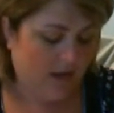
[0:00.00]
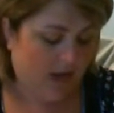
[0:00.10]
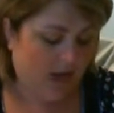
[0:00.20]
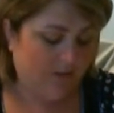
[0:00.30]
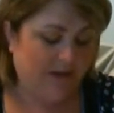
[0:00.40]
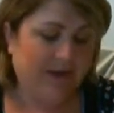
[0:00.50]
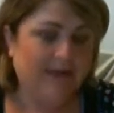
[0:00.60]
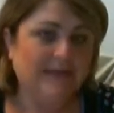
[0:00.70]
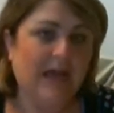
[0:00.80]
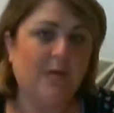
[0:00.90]

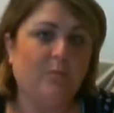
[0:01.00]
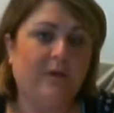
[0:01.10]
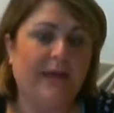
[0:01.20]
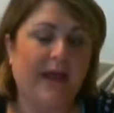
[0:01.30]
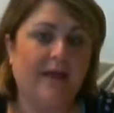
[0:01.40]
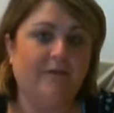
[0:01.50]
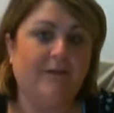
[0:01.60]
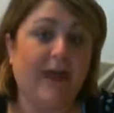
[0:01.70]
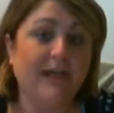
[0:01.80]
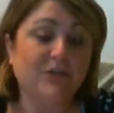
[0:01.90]
Anytime we have
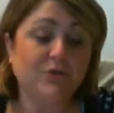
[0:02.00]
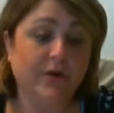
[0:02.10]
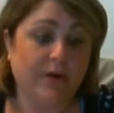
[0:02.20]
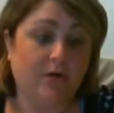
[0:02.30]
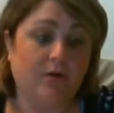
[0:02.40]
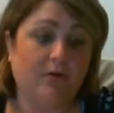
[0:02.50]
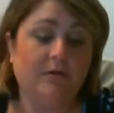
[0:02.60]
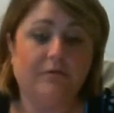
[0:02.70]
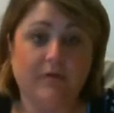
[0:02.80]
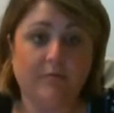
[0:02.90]
atrial
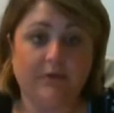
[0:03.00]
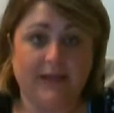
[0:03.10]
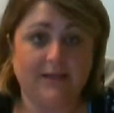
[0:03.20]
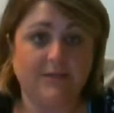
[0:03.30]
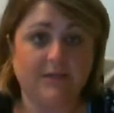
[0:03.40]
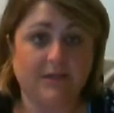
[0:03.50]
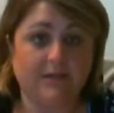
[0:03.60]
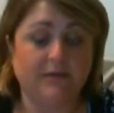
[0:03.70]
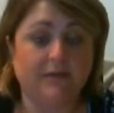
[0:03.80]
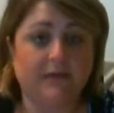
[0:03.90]

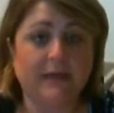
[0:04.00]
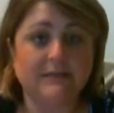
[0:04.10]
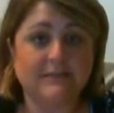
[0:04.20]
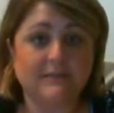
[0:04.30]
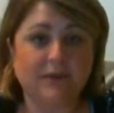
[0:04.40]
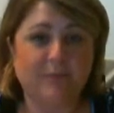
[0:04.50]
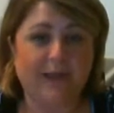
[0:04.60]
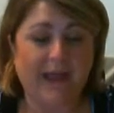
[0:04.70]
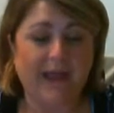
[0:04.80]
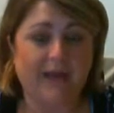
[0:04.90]
fibrillation, it's still
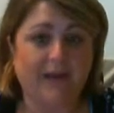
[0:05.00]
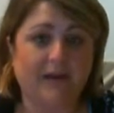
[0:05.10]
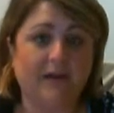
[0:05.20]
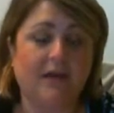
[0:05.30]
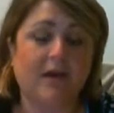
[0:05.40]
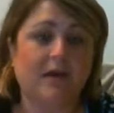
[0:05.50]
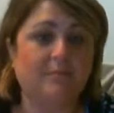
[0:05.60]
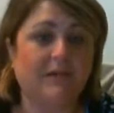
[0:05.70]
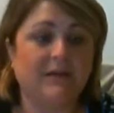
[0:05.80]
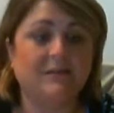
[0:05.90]
bad,
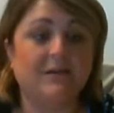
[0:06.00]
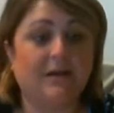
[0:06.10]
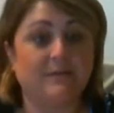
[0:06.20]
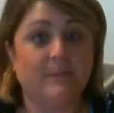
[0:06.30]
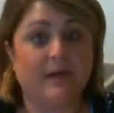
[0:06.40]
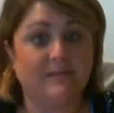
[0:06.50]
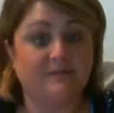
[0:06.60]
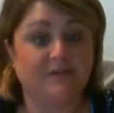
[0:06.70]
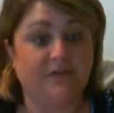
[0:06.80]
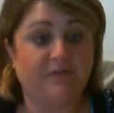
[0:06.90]
but it's not as bad
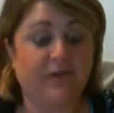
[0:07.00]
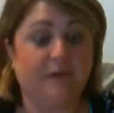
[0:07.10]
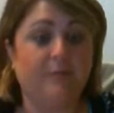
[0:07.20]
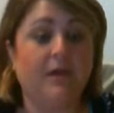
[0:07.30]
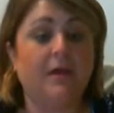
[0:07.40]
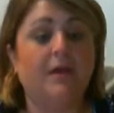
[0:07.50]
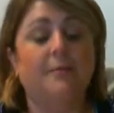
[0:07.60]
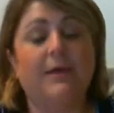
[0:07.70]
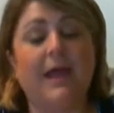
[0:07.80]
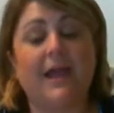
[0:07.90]
as VFib.
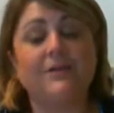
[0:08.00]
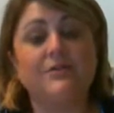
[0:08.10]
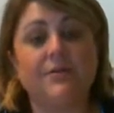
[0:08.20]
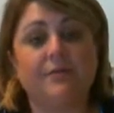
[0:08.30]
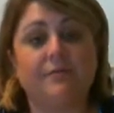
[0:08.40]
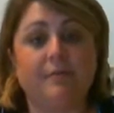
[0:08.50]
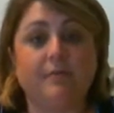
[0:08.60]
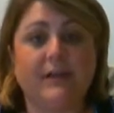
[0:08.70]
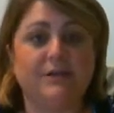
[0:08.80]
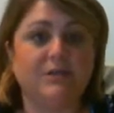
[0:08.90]
But atrial
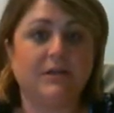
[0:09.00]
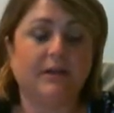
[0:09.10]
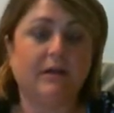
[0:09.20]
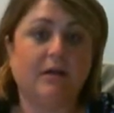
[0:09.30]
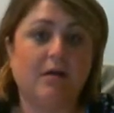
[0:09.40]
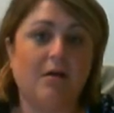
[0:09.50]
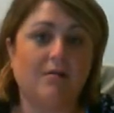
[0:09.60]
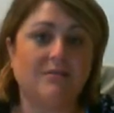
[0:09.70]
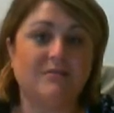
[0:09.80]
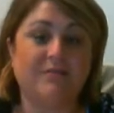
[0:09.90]
fibrillation can
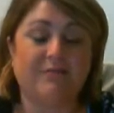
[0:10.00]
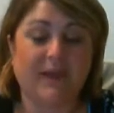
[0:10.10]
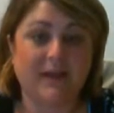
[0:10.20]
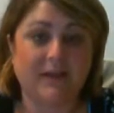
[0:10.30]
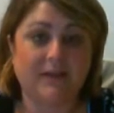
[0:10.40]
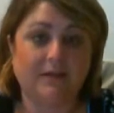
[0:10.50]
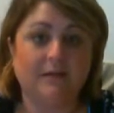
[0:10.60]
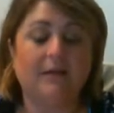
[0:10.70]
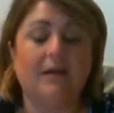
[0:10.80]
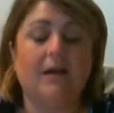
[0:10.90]
cause the
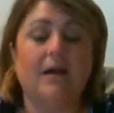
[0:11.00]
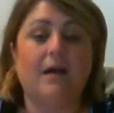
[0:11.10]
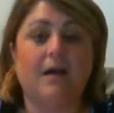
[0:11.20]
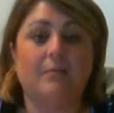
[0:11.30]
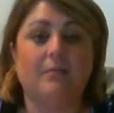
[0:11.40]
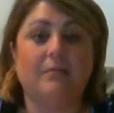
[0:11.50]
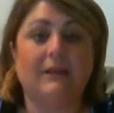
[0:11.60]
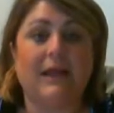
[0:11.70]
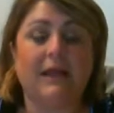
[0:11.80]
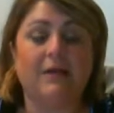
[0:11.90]
fainting,
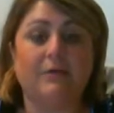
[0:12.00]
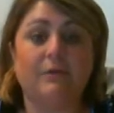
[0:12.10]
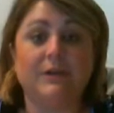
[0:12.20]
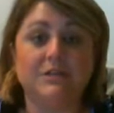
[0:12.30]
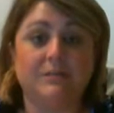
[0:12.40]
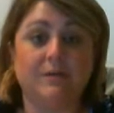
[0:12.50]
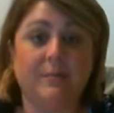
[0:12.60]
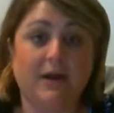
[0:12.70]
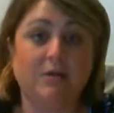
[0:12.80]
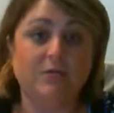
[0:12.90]
which the
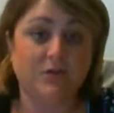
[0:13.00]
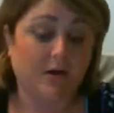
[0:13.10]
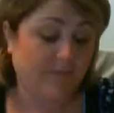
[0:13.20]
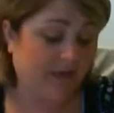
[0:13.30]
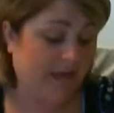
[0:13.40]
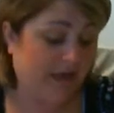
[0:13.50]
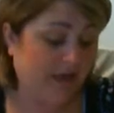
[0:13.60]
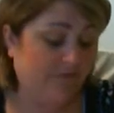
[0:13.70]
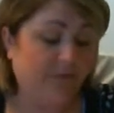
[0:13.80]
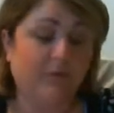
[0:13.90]
medical term that they
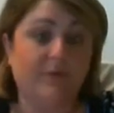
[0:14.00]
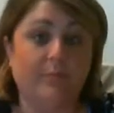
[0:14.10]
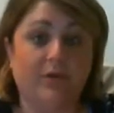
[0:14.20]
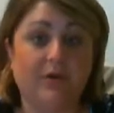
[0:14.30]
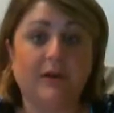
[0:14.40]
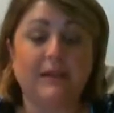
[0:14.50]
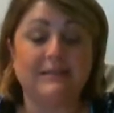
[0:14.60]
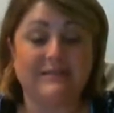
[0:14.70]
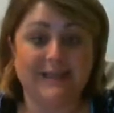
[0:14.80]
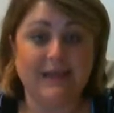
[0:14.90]
give you in the book
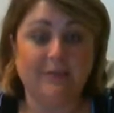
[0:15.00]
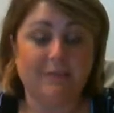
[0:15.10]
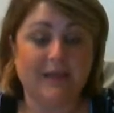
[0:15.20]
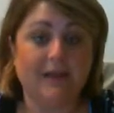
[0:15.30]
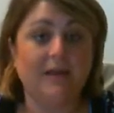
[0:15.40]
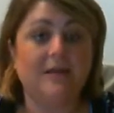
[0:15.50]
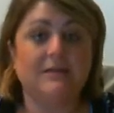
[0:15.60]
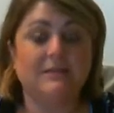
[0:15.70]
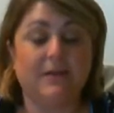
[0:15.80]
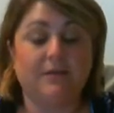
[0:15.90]
is syncope.
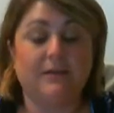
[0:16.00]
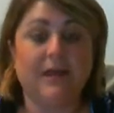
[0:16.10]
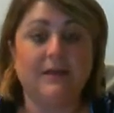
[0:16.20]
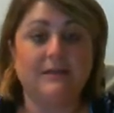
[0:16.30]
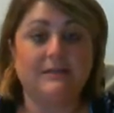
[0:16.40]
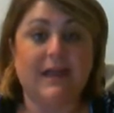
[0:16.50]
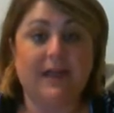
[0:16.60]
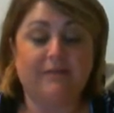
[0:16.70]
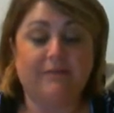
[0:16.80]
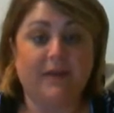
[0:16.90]
So that is
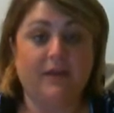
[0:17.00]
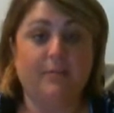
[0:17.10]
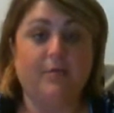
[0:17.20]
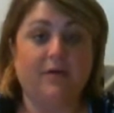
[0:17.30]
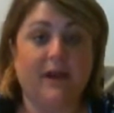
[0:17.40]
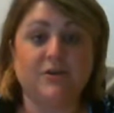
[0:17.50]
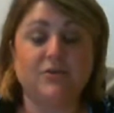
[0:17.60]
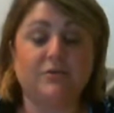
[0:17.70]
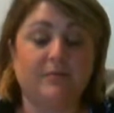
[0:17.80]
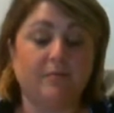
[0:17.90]
AFib, or
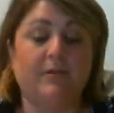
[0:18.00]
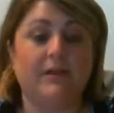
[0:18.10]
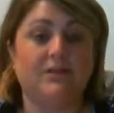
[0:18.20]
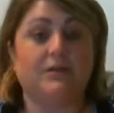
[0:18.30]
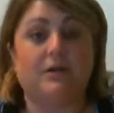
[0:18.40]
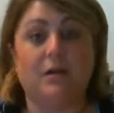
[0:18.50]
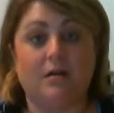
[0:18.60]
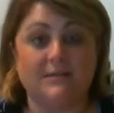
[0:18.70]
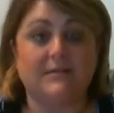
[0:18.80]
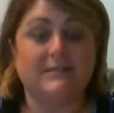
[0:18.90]
atrial fibrillation
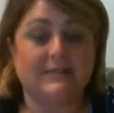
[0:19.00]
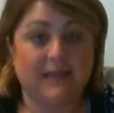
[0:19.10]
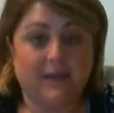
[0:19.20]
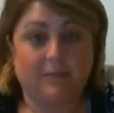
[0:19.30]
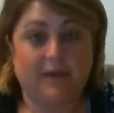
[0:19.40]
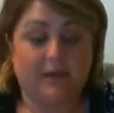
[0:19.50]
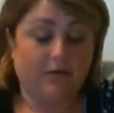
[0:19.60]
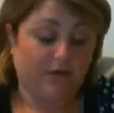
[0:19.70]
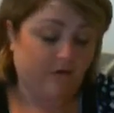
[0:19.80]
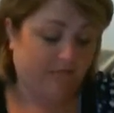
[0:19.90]
causes syncope
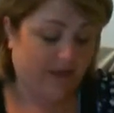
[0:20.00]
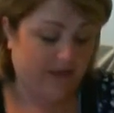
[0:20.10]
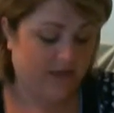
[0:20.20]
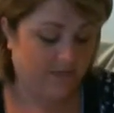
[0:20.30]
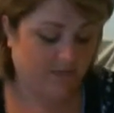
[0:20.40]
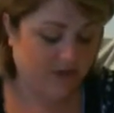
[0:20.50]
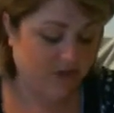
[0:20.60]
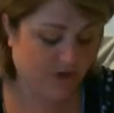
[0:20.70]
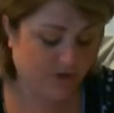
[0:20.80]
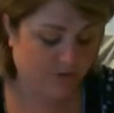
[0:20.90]
or fainting. Make
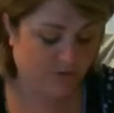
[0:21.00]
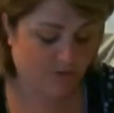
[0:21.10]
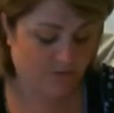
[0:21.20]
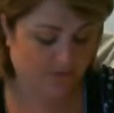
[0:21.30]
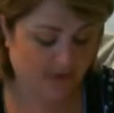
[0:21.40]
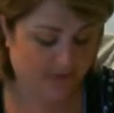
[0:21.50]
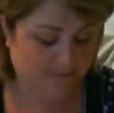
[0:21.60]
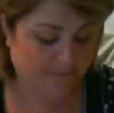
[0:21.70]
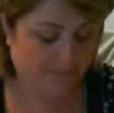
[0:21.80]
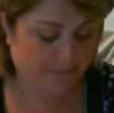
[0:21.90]
sure you remember
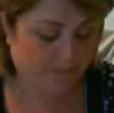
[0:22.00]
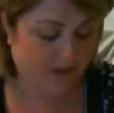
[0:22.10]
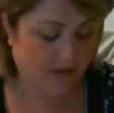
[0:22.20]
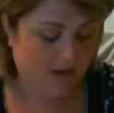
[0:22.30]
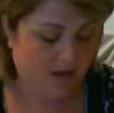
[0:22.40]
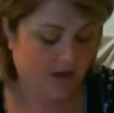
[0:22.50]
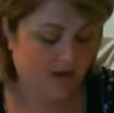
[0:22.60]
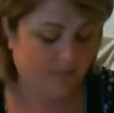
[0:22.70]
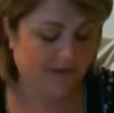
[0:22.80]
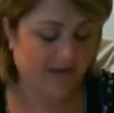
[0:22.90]
that.
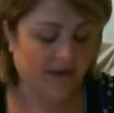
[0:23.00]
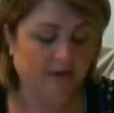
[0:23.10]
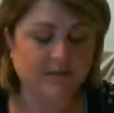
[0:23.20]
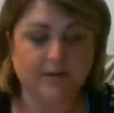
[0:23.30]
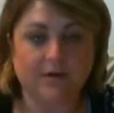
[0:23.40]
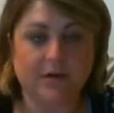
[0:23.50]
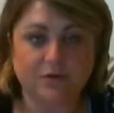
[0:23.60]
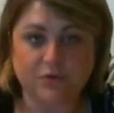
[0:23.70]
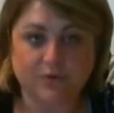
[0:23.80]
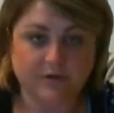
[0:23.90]
It can also
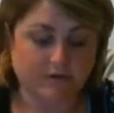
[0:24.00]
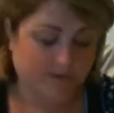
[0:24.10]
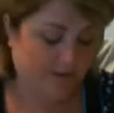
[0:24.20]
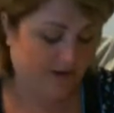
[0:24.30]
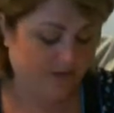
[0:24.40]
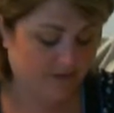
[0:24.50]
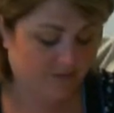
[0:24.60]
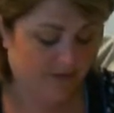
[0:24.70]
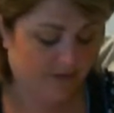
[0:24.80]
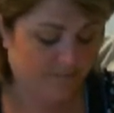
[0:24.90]
cause shortness of breath as
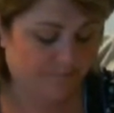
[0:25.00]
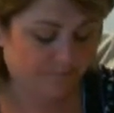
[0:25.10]
well.